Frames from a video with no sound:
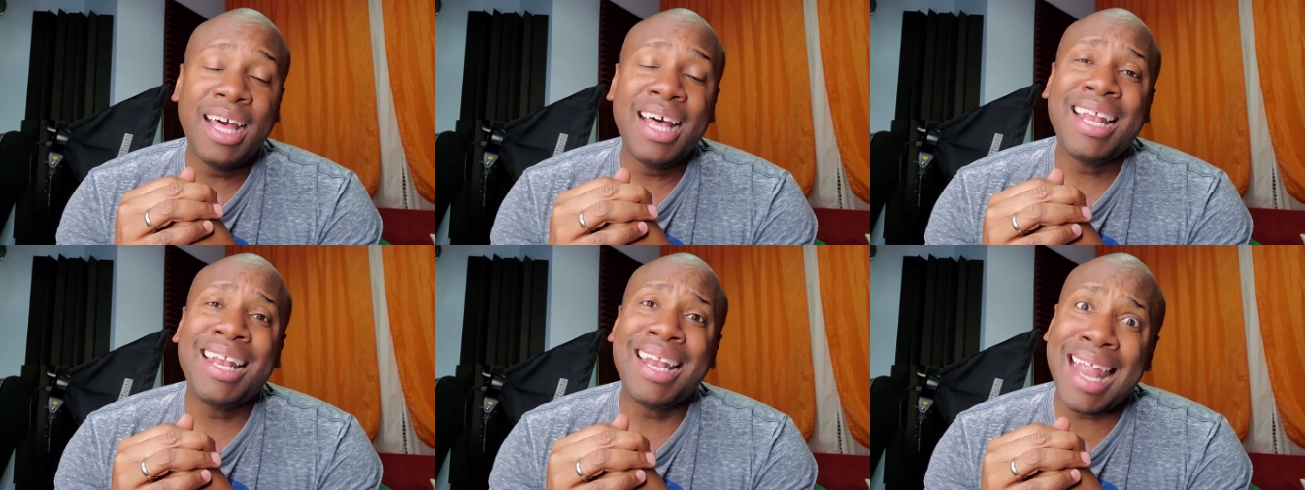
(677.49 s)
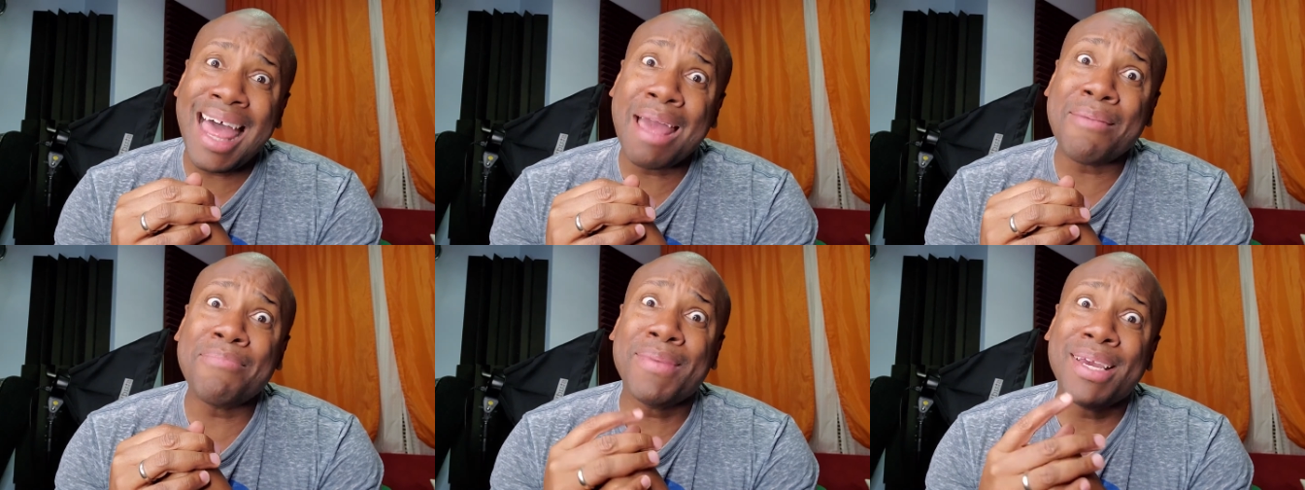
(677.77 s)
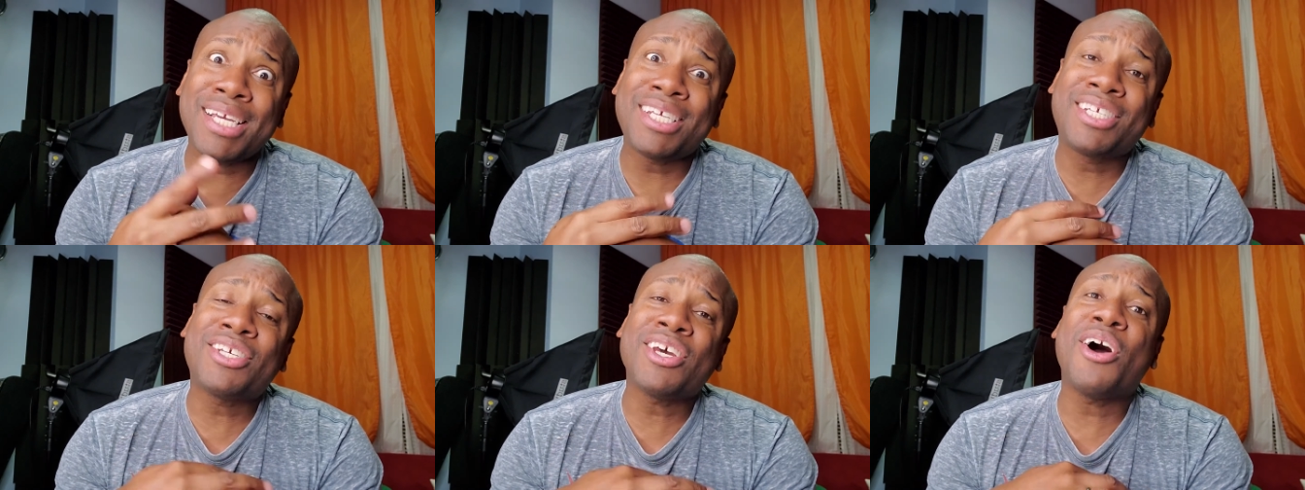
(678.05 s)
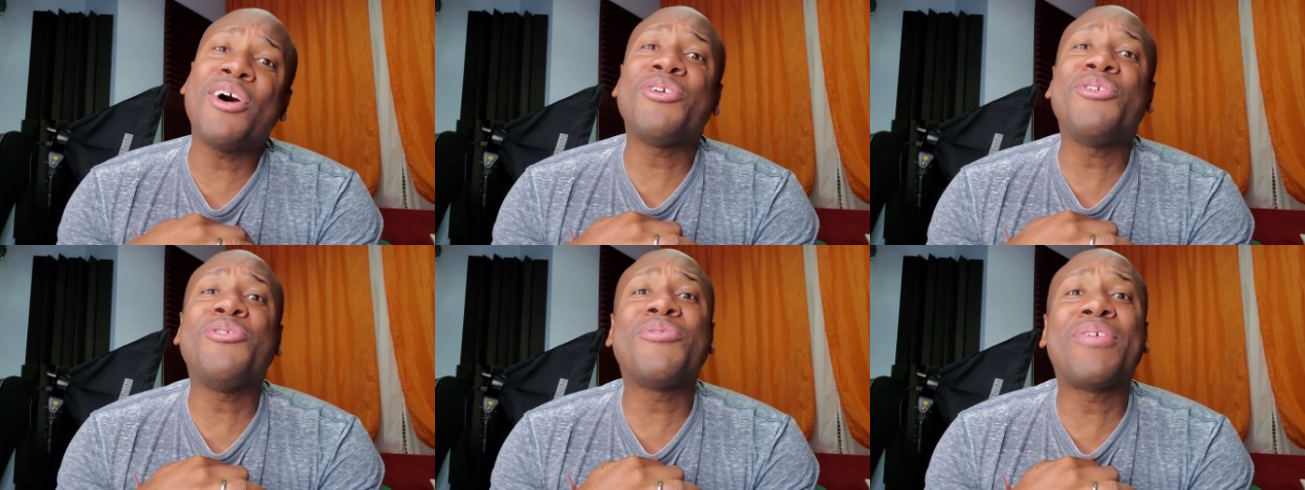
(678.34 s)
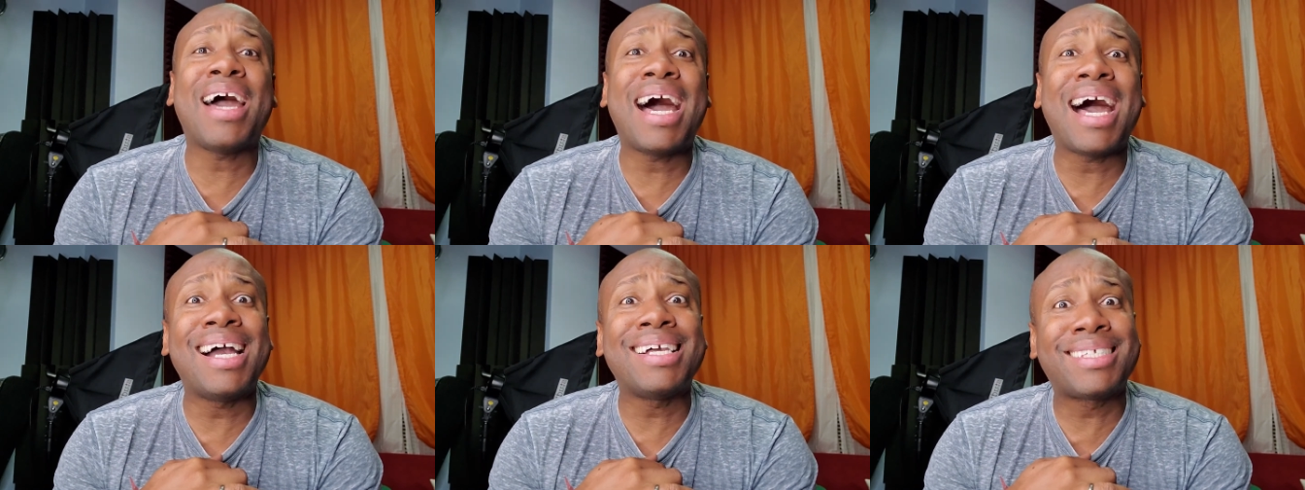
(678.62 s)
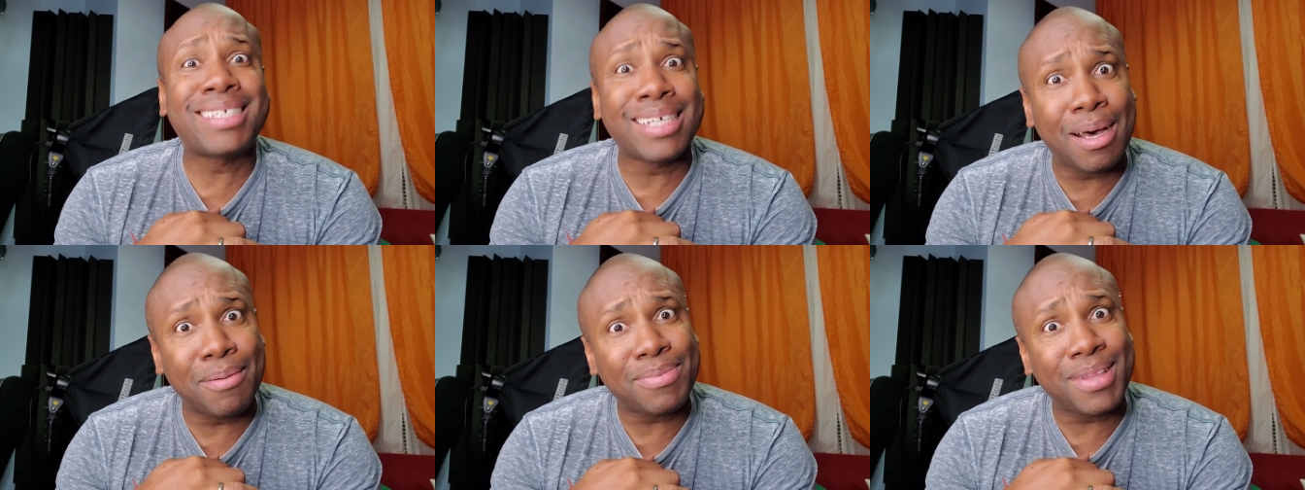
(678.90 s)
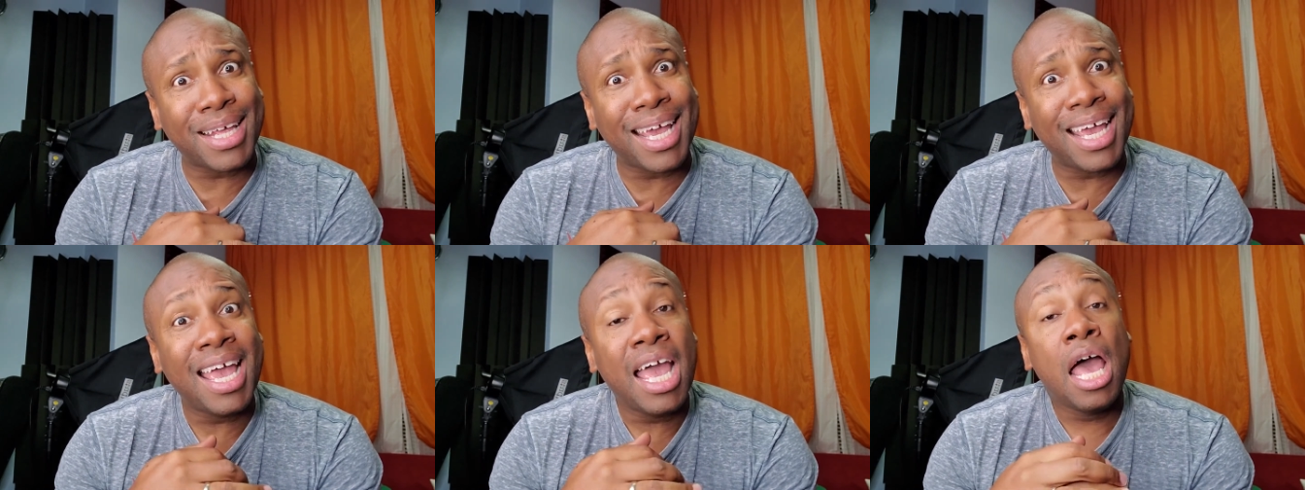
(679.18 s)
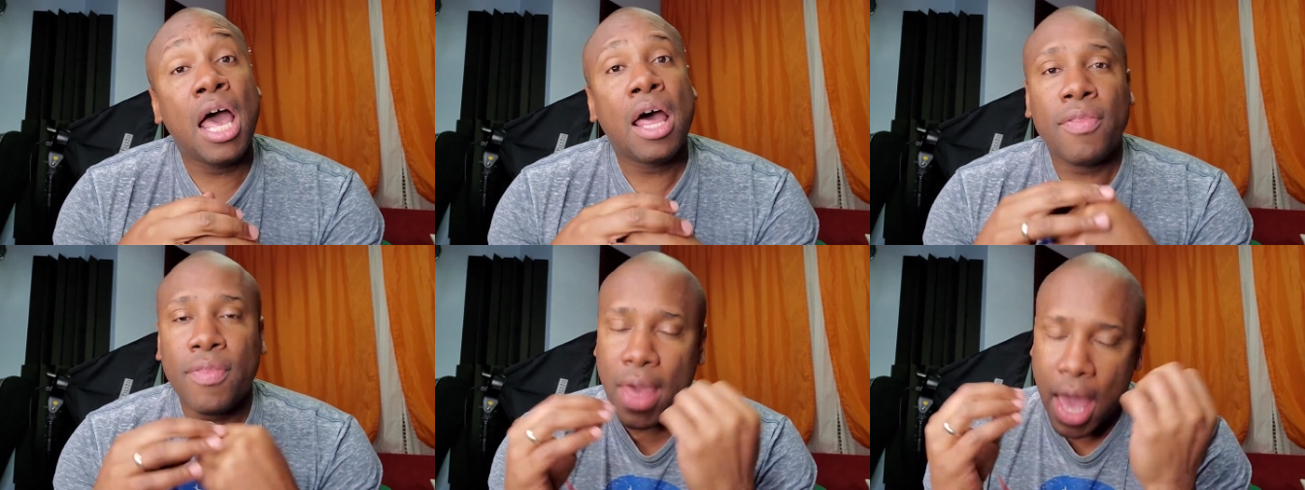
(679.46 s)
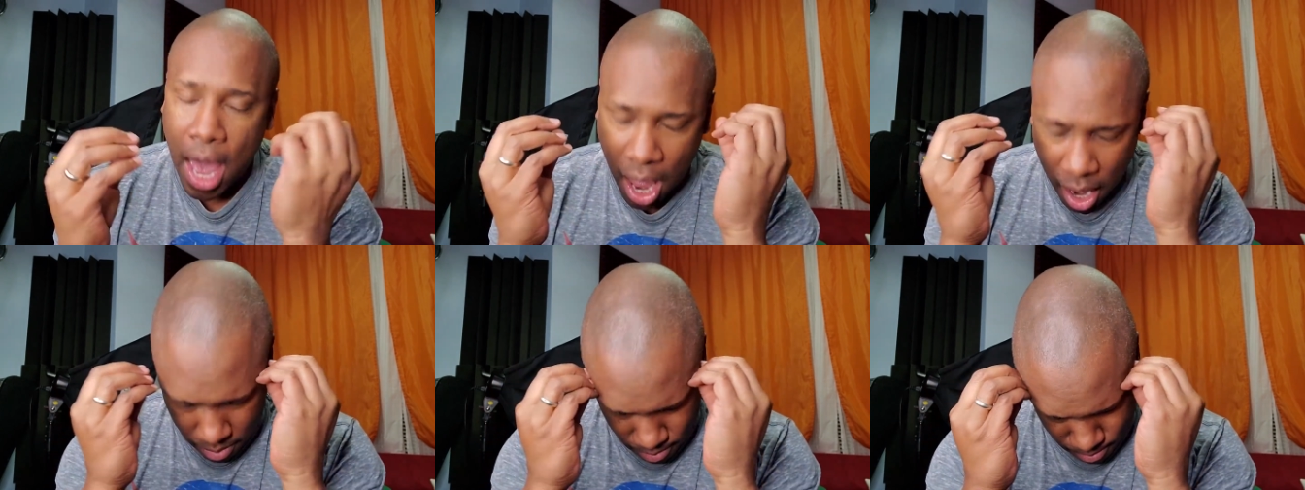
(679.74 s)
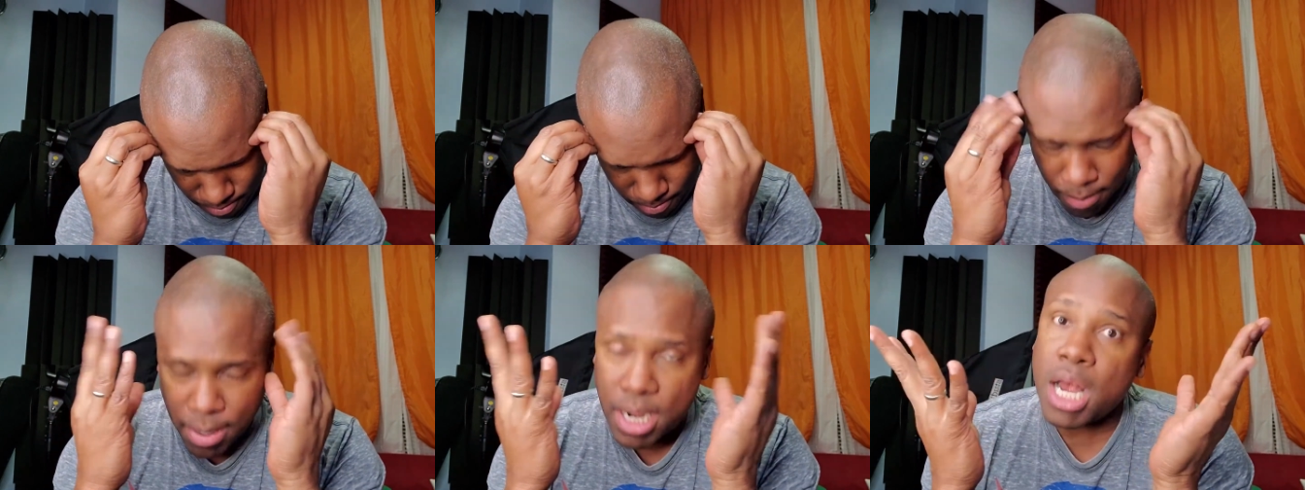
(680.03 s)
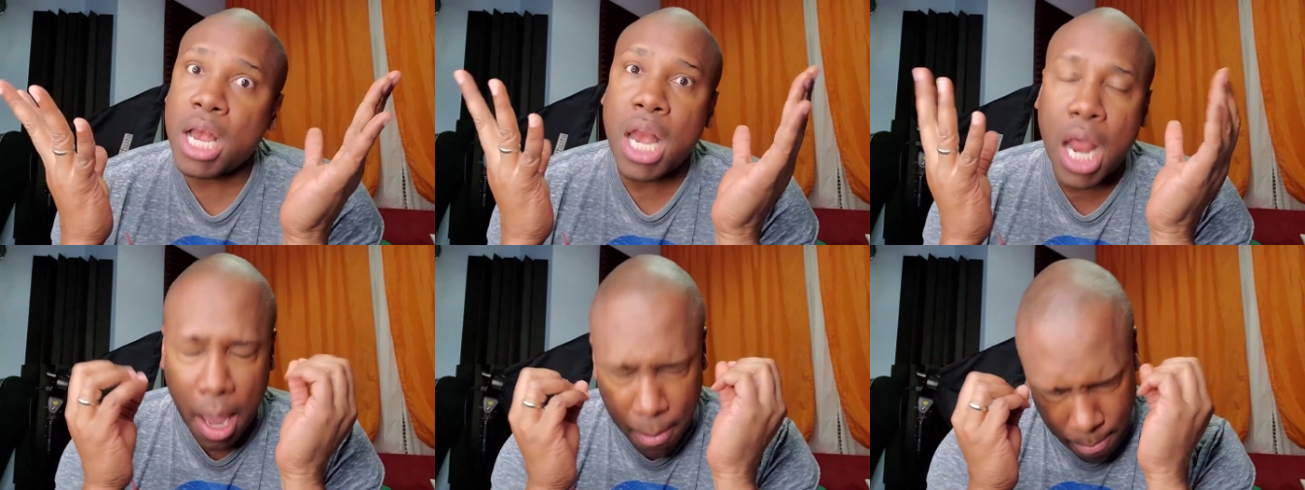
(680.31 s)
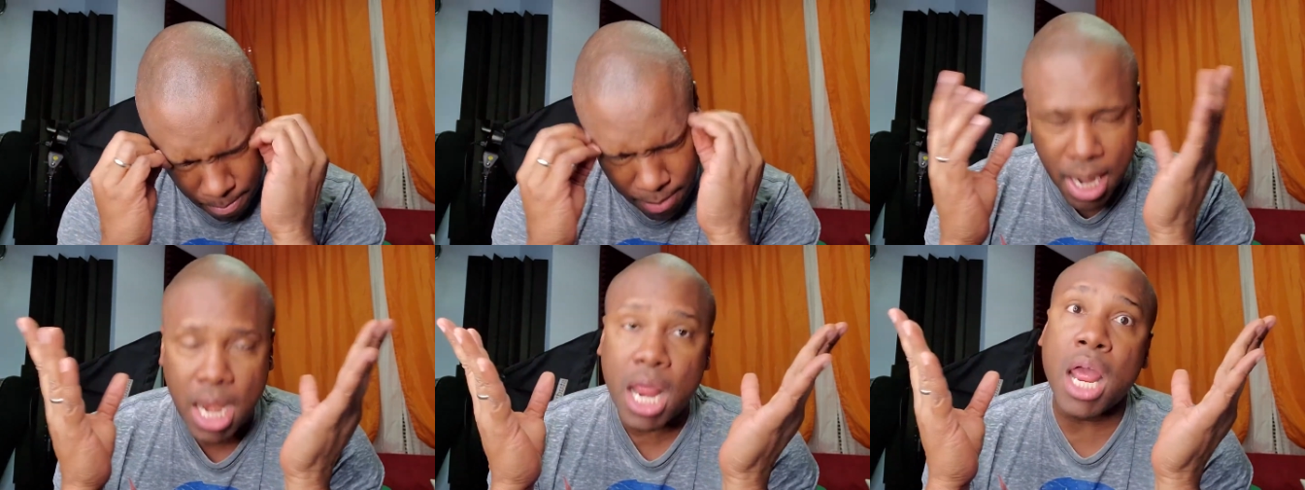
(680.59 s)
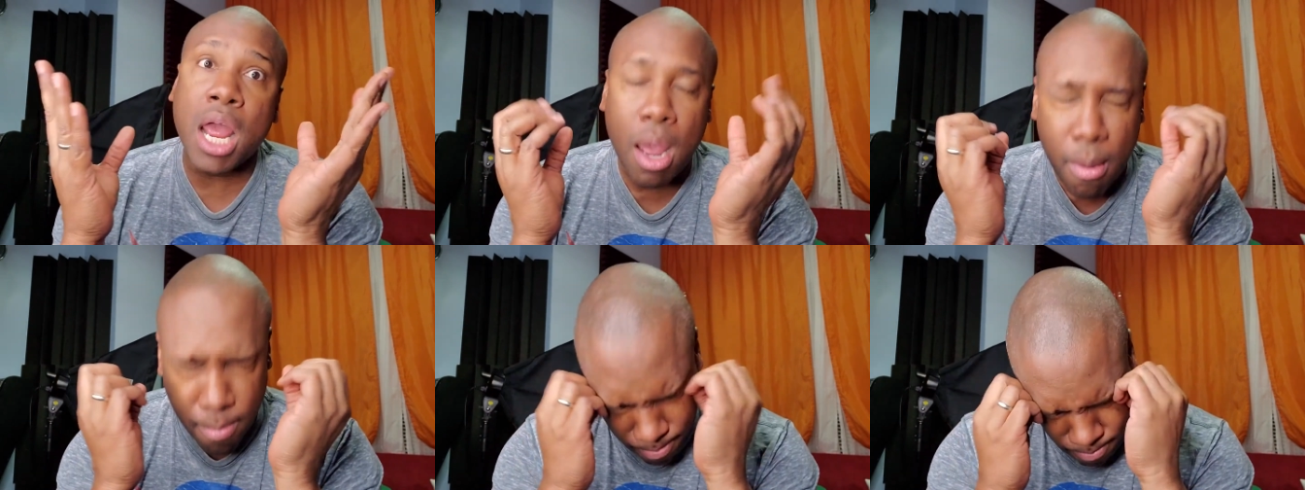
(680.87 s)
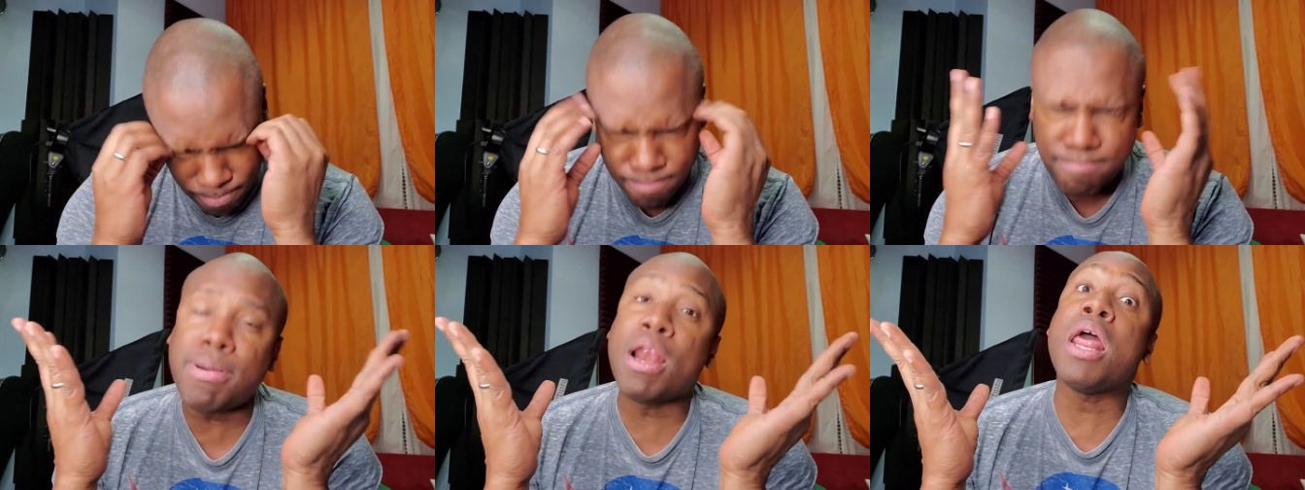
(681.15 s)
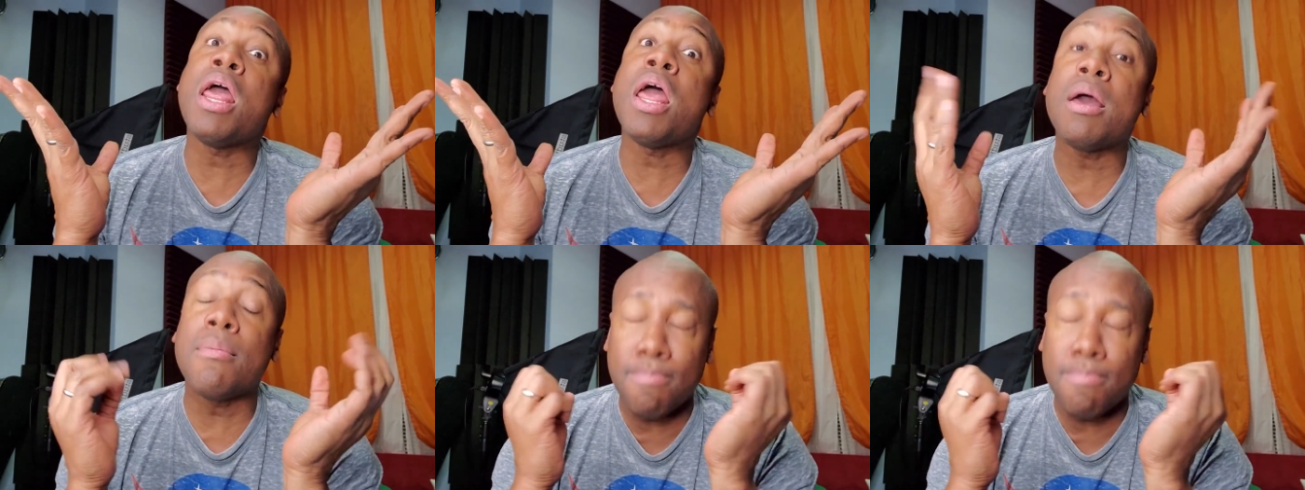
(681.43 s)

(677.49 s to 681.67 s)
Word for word: Let me show you guys something that bl bl bl